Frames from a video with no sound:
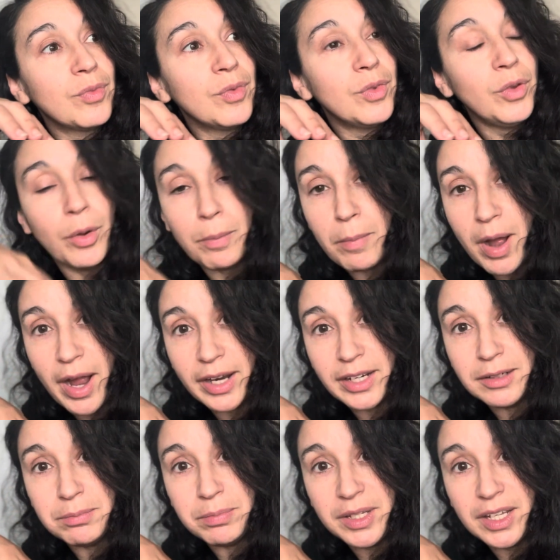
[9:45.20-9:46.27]
Your
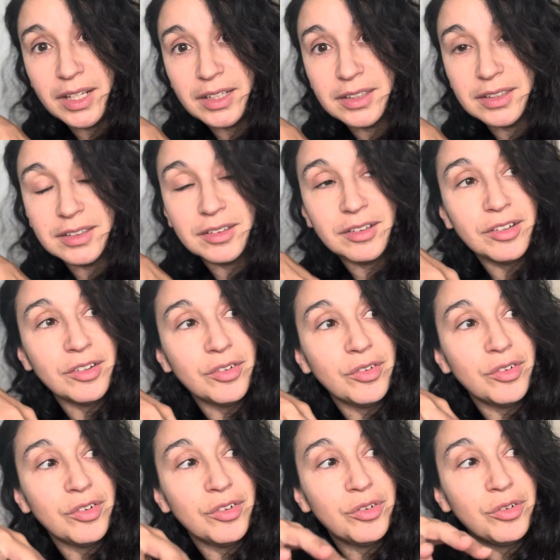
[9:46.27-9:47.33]
mind being
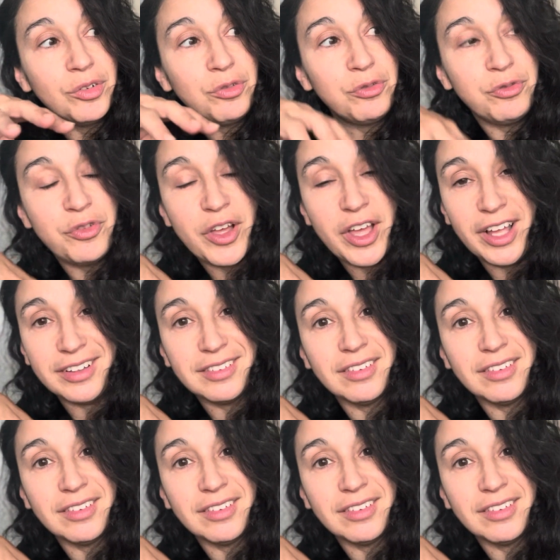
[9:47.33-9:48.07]
fed